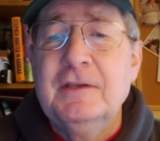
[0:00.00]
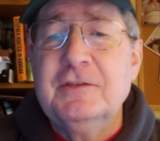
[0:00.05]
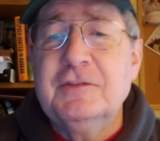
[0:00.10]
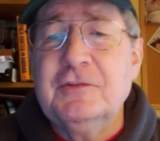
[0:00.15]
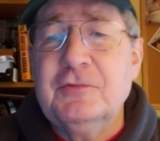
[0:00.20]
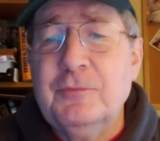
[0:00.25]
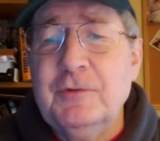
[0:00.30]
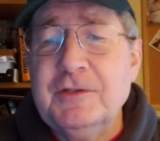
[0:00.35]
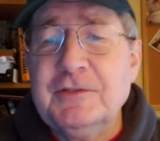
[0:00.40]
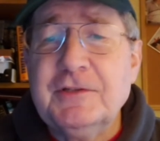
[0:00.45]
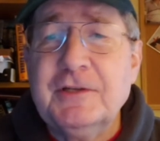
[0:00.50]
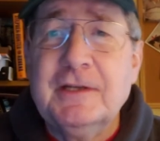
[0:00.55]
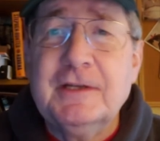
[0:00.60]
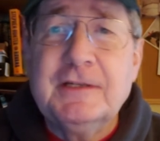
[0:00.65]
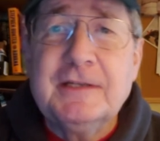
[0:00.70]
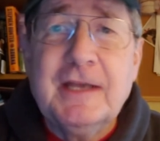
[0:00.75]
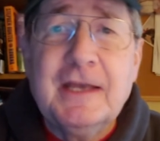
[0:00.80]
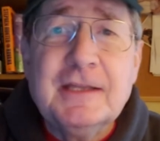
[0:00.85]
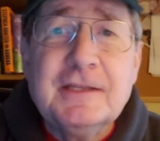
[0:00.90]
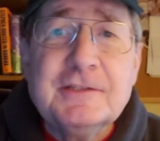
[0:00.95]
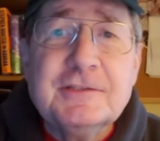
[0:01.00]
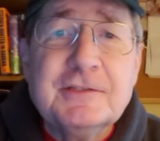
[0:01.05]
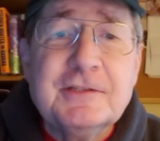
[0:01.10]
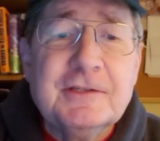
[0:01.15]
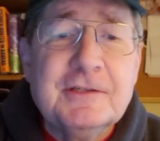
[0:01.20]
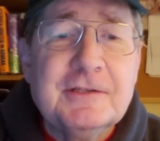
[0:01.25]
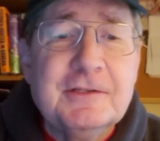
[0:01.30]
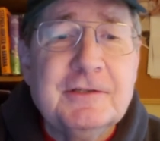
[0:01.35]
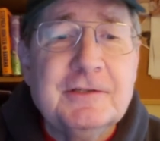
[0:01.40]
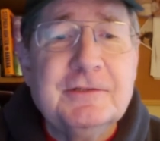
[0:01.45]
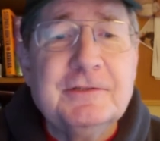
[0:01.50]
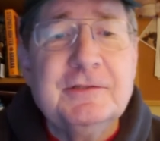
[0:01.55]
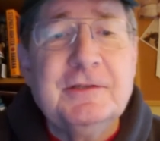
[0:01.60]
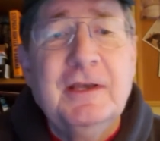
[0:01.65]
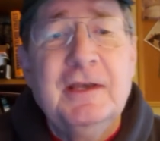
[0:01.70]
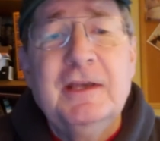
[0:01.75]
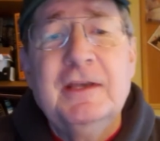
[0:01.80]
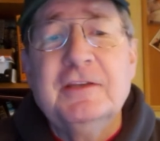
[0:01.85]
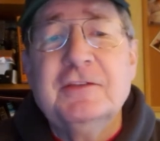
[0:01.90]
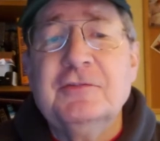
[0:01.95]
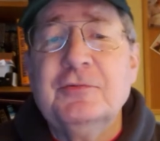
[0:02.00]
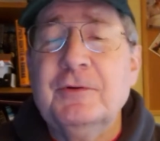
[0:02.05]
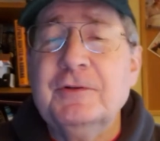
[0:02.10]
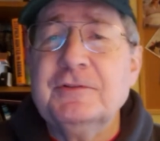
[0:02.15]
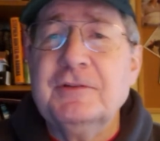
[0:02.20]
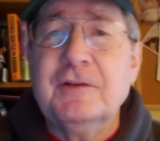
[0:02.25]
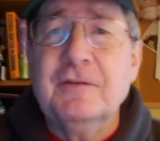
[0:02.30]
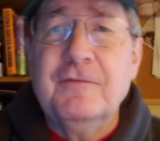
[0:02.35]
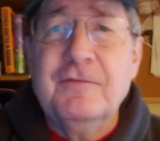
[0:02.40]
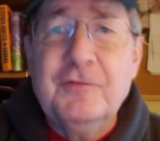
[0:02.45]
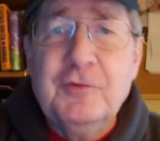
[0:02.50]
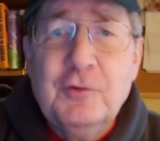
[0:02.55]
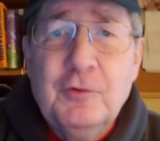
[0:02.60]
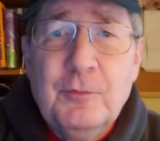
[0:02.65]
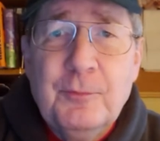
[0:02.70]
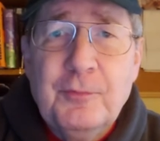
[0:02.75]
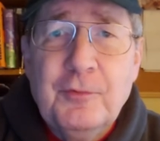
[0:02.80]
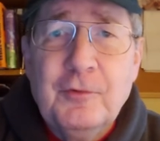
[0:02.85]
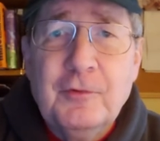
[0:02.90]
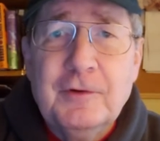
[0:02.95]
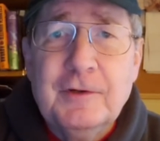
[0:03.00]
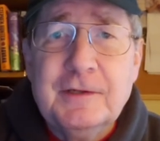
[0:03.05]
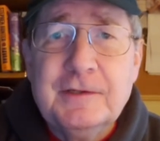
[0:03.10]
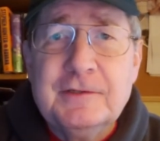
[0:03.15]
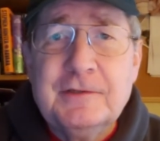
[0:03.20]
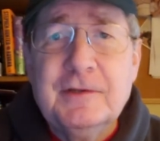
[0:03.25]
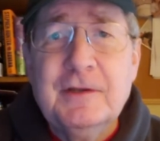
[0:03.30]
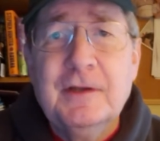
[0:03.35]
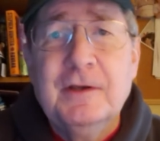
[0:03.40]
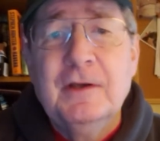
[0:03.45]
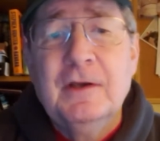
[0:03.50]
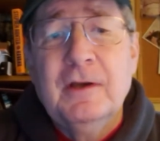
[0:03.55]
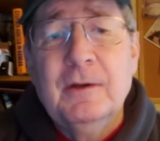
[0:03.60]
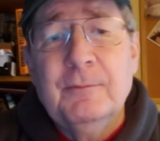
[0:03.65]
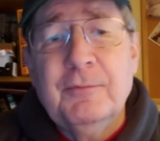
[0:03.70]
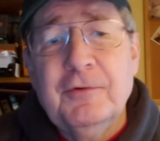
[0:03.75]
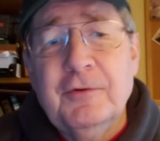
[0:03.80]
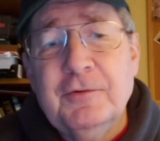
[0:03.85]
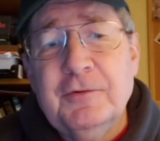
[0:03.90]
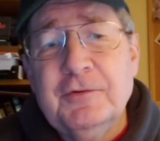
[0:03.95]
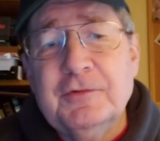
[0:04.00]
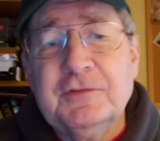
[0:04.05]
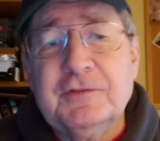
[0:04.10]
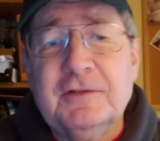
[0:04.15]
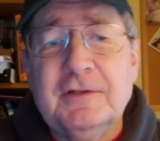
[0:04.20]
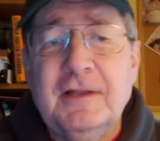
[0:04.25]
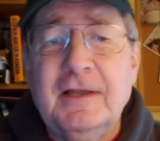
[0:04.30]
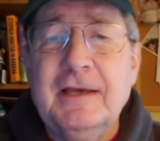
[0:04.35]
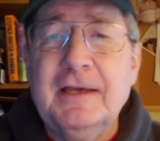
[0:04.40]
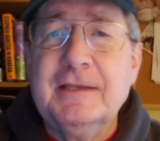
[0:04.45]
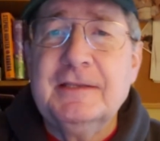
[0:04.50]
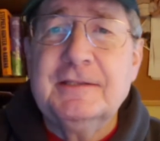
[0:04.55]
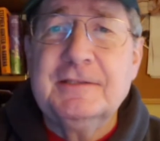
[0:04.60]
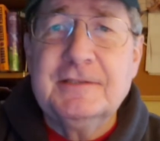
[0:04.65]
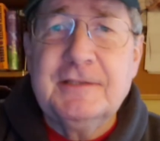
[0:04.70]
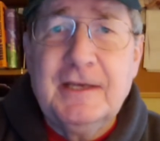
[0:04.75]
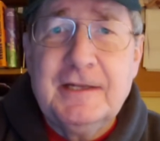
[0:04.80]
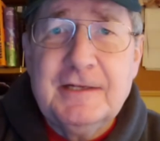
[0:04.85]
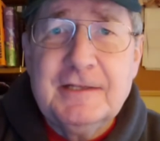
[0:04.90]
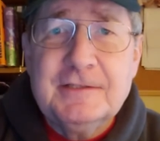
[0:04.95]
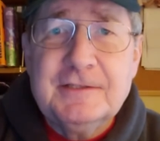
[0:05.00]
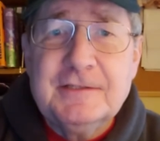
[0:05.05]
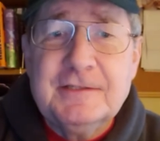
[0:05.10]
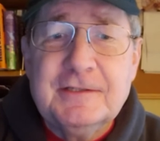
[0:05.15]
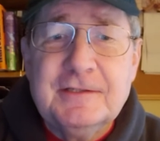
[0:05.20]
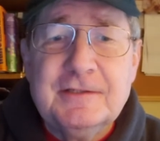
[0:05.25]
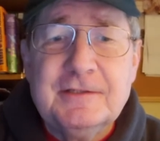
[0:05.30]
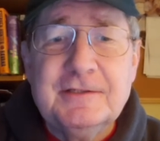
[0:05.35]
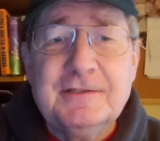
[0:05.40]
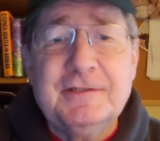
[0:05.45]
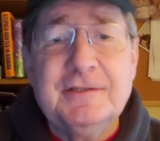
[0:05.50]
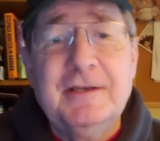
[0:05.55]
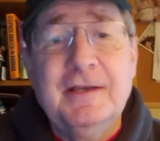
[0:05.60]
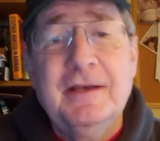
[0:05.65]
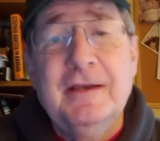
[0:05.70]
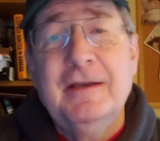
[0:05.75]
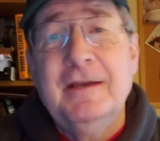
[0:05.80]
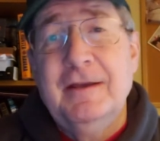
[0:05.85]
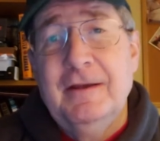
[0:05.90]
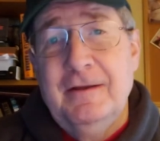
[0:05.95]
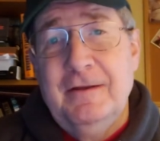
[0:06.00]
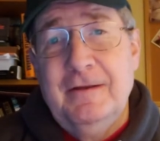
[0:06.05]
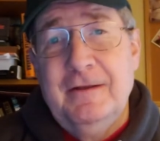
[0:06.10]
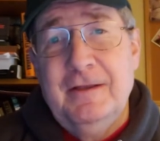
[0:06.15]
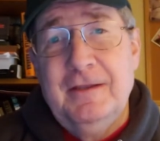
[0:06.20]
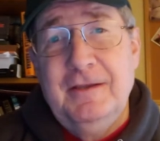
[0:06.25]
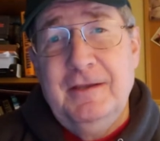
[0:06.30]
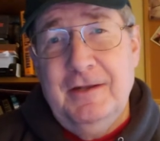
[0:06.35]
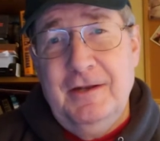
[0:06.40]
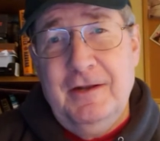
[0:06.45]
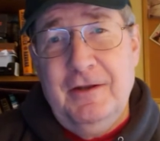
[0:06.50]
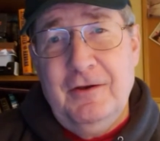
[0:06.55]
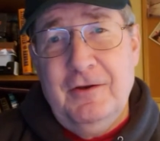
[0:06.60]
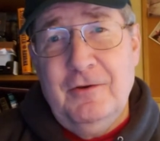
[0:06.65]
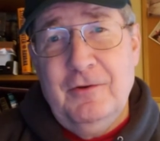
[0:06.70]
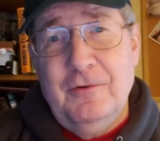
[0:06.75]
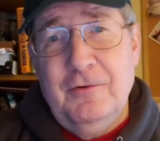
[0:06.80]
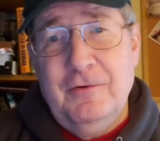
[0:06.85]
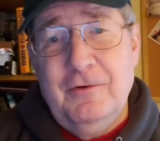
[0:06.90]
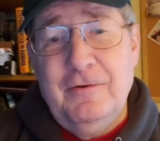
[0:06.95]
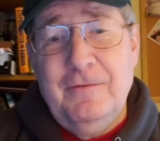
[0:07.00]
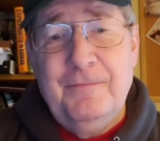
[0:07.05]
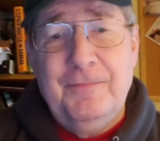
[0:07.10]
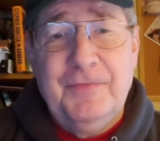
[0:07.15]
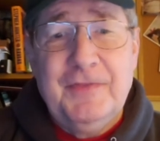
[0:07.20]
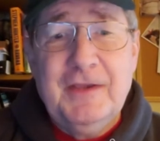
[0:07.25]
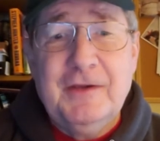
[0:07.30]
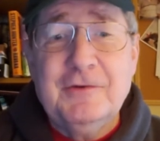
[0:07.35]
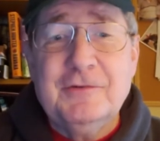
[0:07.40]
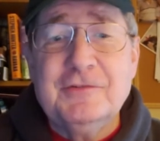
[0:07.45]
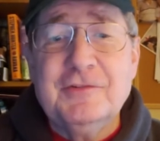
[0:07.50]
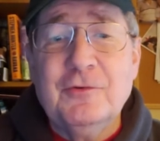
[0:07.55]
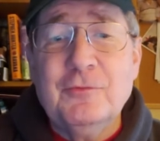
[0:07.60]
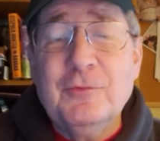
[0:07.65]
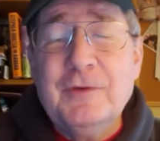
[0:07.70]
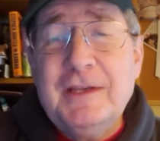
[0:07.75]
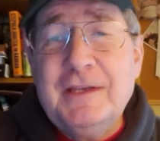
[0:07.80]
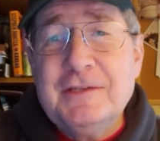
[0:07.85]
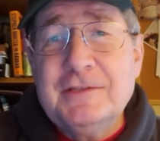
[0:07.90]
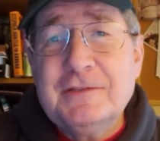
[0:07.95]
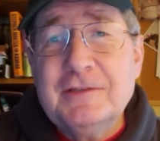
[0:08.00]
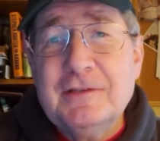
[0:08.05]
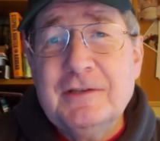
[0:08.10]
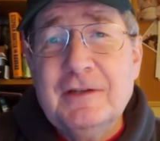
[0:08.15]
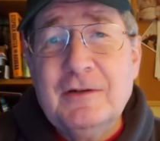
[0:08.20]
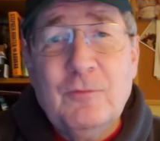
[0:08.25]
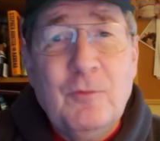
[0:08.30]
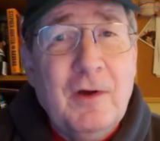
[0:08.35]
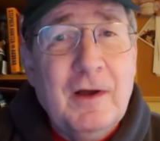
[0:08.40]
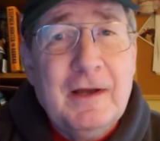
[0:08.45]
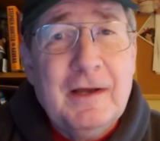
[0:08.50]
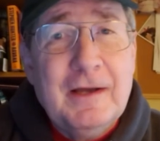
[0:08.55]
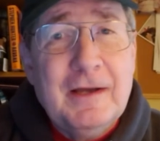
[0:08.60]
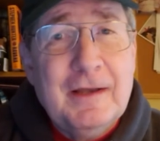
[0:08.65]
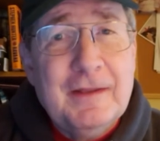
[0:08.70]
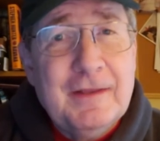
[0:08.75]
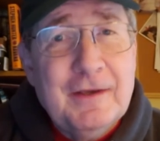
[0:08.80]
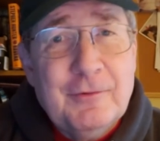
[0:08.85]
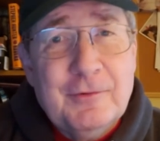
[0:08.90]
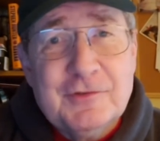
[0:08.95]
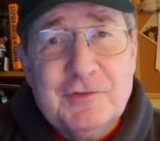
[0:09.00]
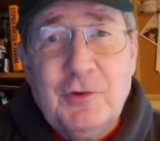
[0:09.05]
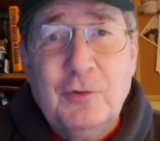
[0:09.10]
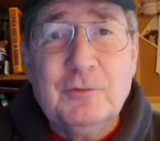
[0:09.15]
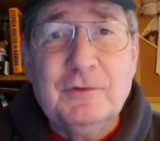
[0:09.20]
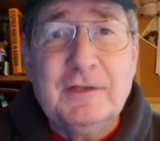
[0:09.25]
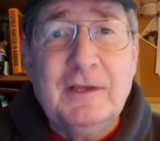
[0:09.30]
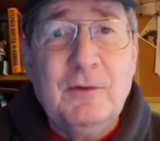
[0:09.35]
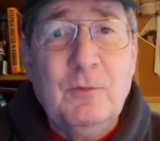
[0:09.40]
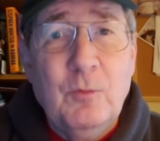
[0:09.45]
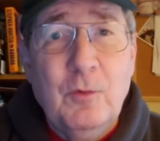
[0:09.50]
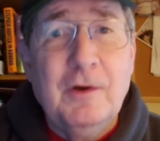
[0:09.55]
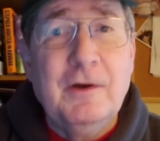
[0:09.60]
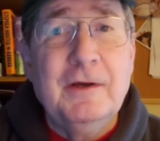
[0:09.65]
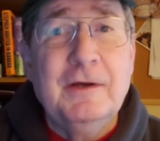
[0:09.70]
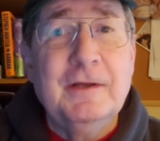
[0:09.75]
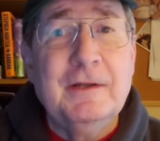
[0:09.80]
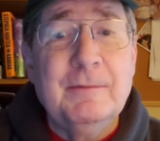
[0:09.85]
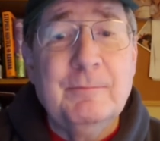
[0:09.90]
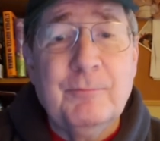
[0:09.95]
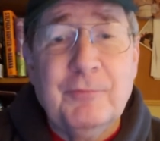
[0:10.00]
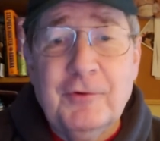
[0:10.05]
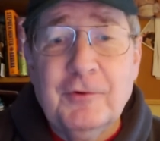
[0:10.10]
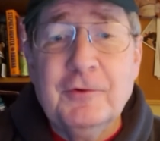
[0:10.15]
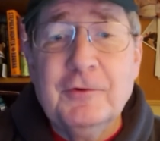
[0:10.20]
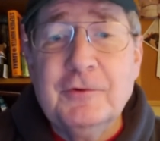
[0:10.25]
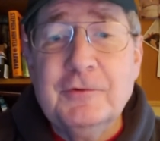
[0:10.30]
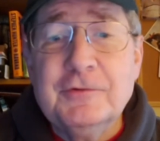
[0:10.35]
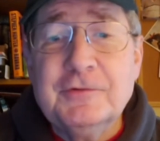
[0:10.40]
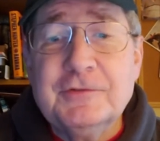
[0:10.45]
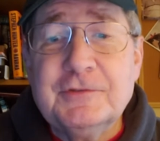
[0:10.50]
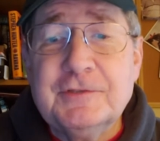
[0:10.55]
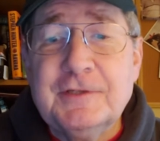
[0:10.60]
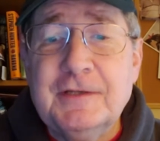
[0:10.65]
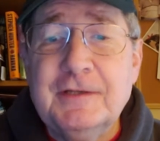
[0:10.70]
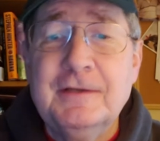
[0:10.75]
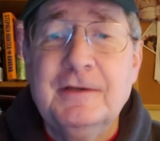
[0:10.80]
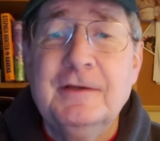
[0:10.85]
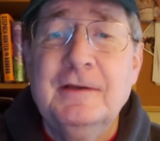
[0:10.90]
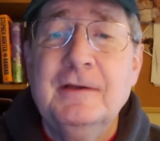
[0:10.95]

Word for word: switching tenses, switching viewpoint, Proust like sentences. You know, there's a reason why there was only one Proust.